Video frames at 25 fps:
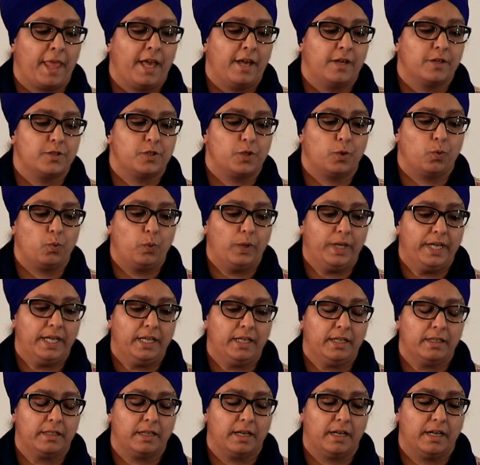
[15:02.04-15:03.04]
So
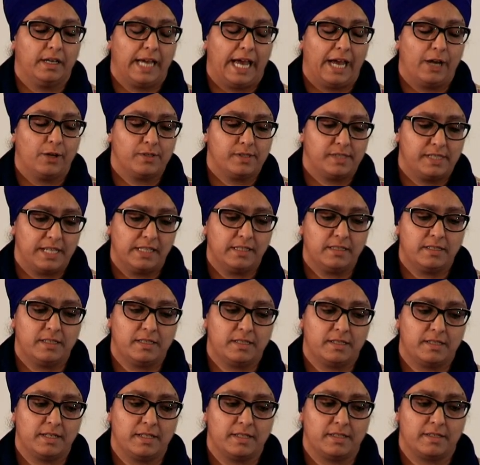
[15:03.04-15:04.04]
we, our census
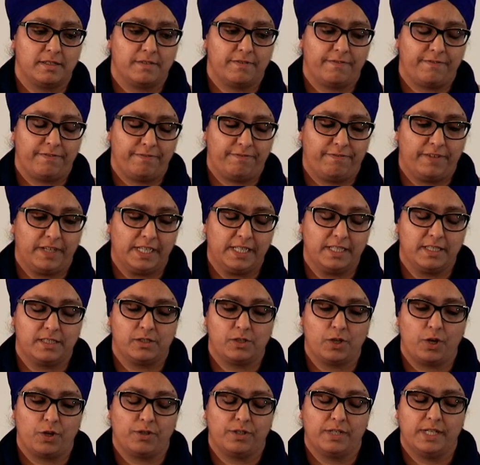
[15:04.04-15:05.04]
figures
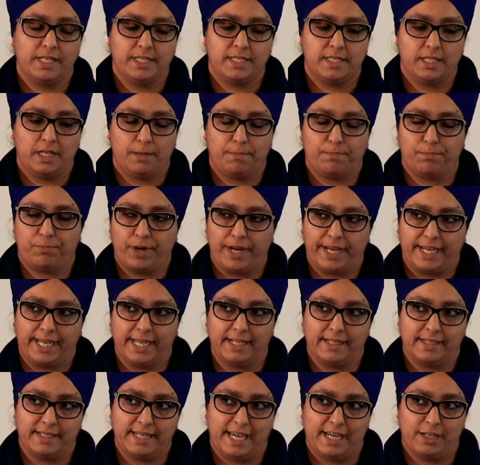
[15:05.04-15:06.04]
don't necessarily break
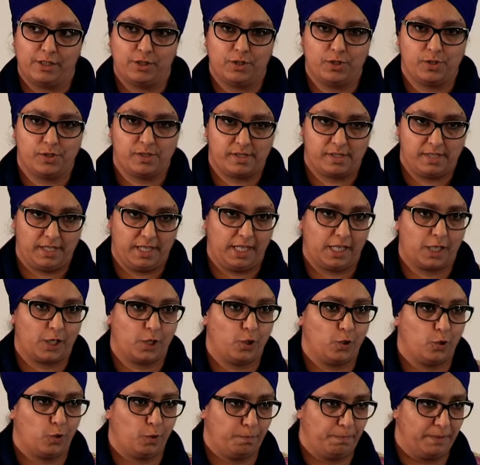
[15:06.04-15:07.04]
it down to Sikh
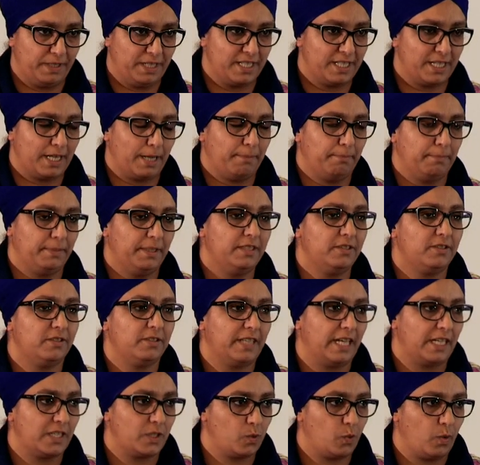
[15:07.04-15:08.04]
or Punjabi, so
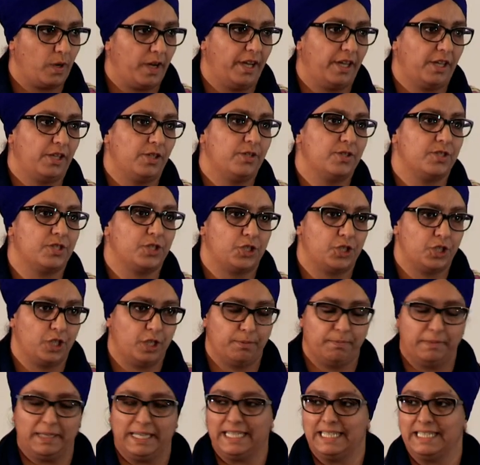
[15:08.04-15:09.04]
that's why I use the
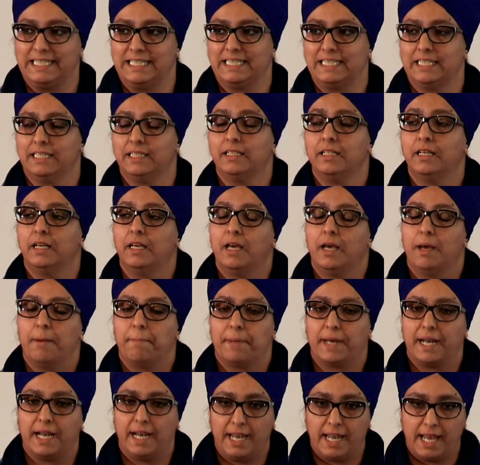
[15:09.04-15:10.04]
term Indian,
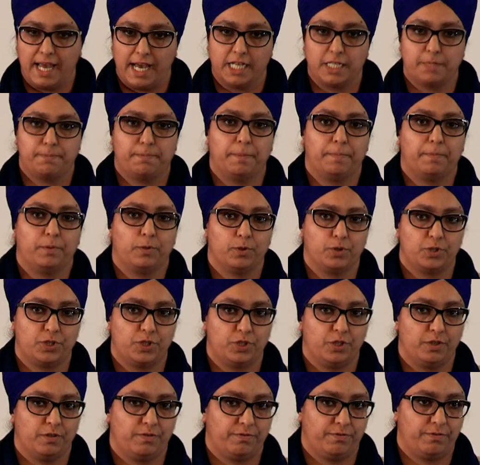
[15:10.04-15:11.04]
but a large
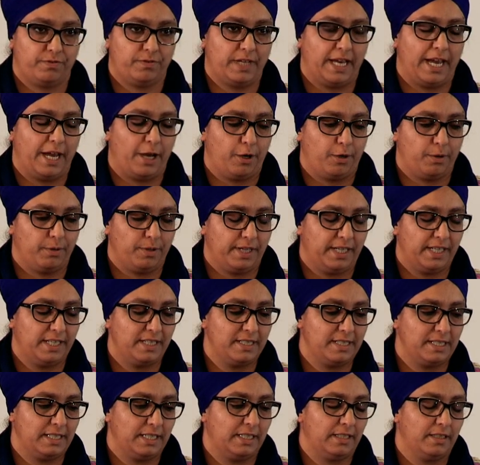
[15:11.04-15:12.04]
proportion of our
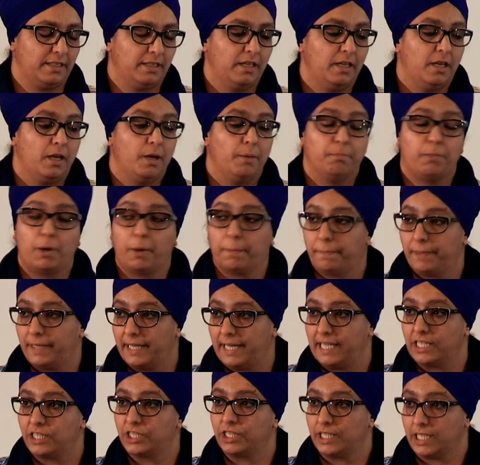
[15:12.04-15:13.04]
Indian
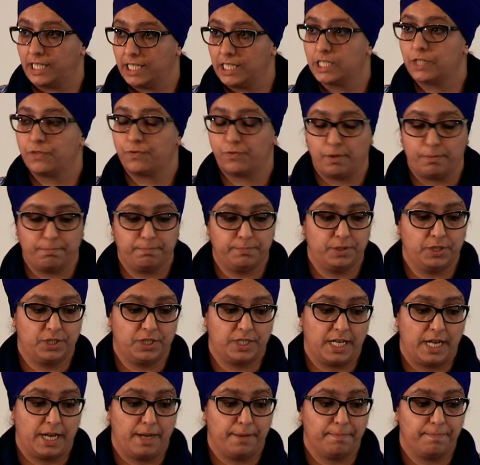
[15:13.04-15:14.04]
population is from
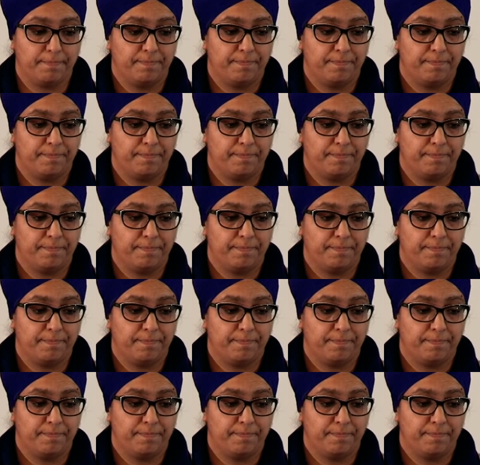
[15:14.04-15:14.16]
Punjab.